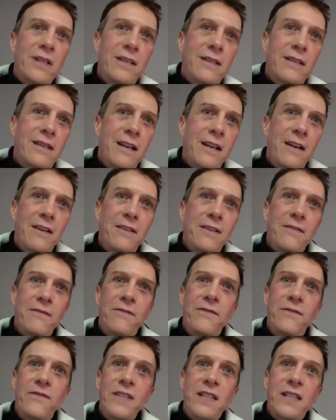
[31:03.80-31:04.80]
and
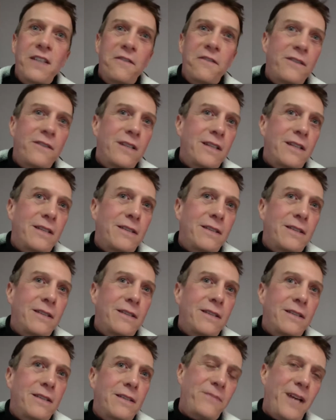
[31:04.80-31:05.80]
vociferous
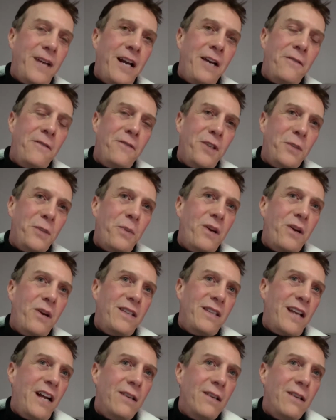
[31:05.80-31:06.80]
kind of response
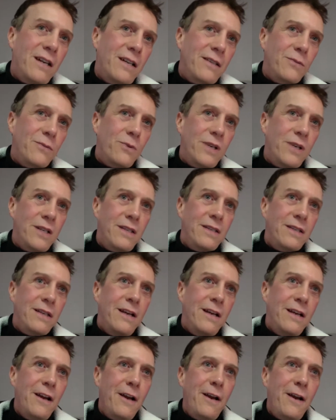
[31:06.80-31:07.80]
I got was
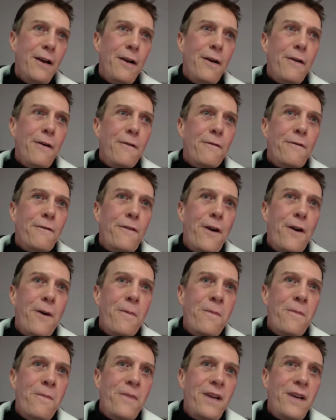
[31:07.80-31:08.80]

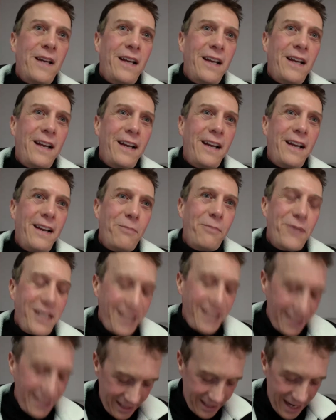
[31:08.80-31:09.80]
from a
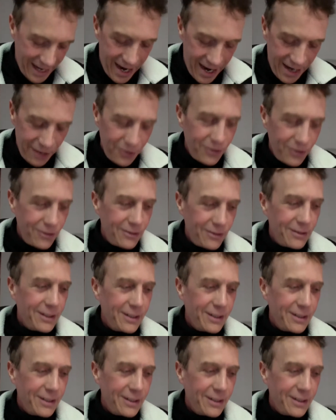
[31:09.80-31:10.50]
British guy who